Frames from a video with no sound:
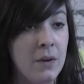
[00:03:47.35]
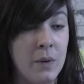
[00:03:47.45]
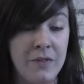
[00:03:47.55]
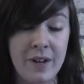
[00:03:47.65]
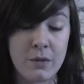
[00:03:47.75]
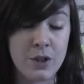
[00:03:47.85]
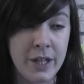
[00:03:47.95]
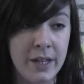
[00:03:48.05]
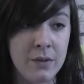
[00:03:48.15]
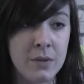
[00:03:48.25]
We found
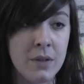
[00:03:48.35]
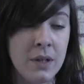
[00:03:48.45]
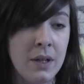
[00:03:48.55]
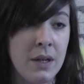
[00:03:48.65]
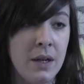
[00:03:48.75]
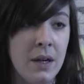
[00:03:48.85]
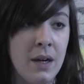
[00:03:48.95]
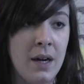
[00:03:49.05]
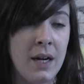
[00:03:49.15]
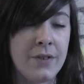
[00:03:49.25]
you
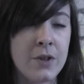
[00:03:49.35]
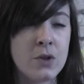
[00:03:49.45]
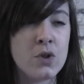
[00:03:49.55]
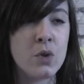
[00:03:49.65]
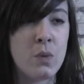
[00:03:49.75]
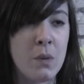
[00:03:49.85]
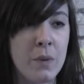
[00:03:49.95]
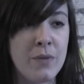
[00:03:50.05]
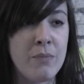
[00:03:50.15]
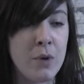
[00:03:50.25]
and thought someone
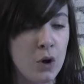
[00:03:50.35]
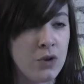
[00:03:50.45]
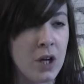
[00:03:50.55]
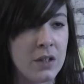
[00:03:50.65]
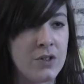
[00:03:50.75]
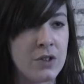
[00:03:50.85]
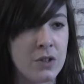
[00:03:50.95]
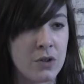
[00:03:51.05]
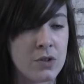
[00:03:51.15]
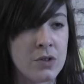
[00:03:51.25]
with more knowledge than
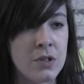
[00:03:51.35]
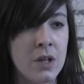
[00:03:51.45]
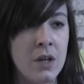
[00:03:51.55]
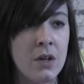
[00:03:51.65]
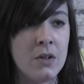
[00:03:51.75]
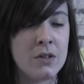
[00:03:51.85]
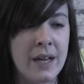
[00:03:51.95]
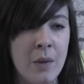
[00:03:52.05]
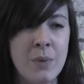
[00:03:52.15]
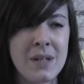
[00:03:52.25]
us could
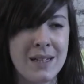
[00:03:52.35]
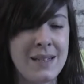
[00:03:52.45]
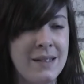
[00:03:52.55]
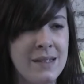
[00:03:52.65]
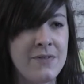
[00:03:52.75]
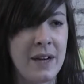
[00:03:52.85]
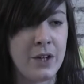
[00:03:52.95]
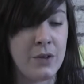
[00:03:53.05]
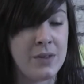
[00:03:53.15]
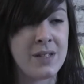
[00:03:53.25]
help us identify
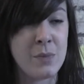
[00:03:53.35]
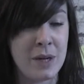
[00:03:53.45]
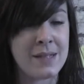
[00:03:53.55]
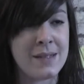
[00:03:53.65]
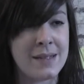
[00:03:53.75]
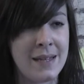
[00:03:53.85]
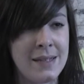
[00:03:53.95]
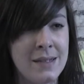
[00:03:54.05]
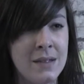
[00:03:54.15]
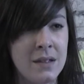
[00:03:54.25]
who this presence is.